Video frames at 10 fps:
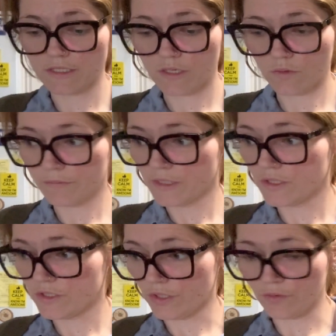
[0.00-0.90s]
told me to
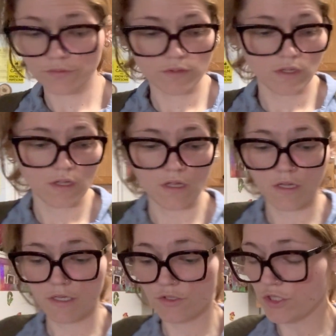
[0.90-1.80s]
do,
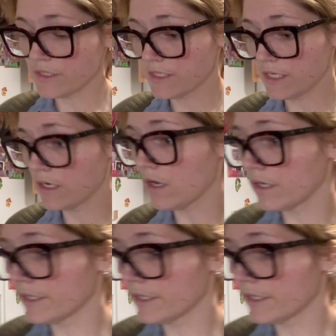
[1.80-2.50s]
and just sit it on